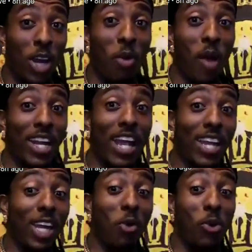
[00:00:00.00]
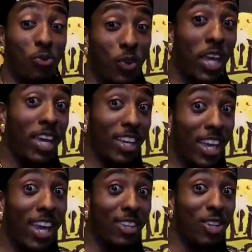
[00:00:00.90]
over there while that nigga was
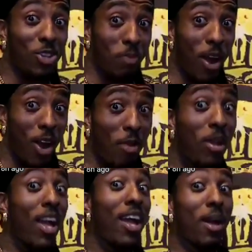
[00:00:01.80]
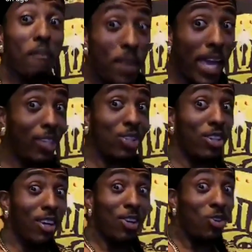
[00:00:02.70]
feeding kids his sperm,
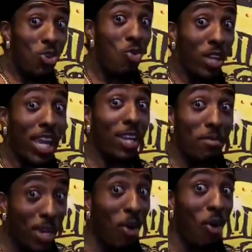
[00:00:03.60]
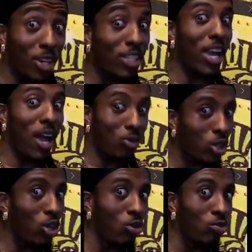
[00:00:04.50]
bitch, you need to be going to
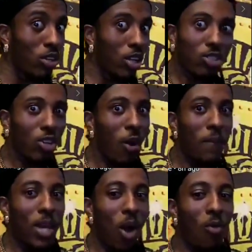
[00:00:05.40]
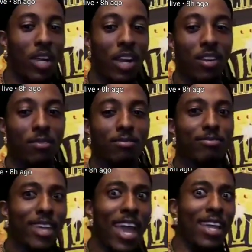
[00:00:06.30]
jail too. So don't straight be, up.
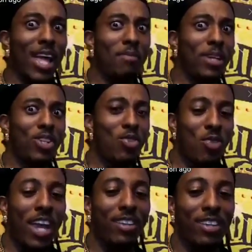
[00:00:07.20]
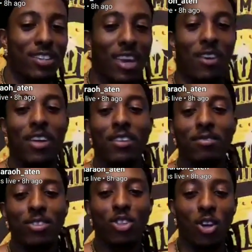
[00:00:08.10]
Yeah, like bitch, you crazy as hell.
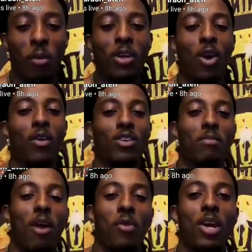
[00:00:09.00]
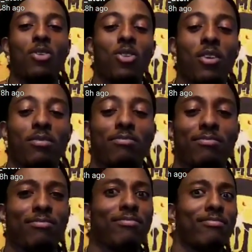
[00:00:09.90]
So don't be. Over she live right now,
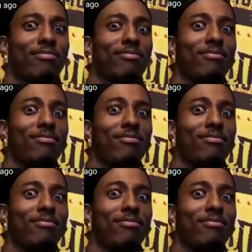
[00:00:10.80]
y'all. See,